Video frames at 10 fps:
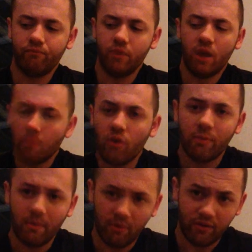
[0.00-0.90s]
know, most
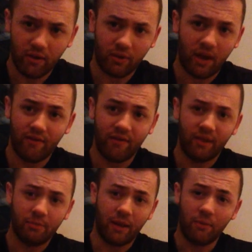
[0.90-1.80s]
people feel Calvin
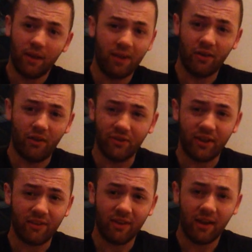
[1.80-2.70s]
Phillips played well on
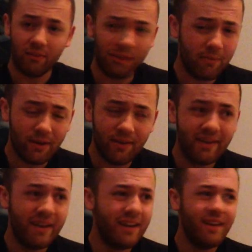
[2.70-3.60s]
Saturday against Blackburn.
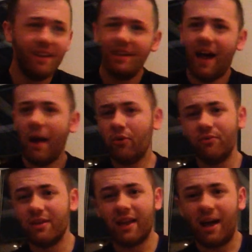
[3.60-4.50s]
I
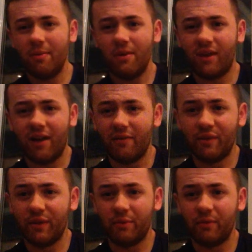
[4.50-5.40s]
wasn't really happy with Calvin
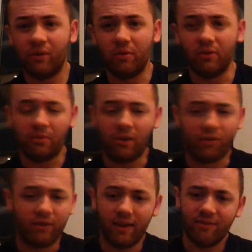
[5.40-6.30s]
Phillips' performance, to be
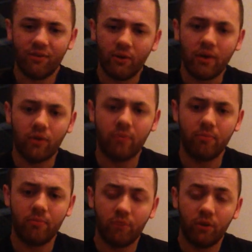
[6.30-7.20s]
honest with you. I thought he could
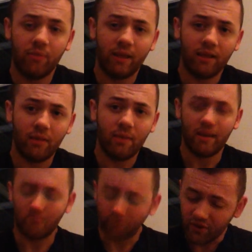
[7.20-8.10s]
have played a lot
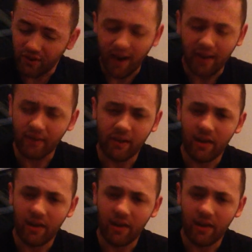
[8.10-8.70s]
better, but tonight,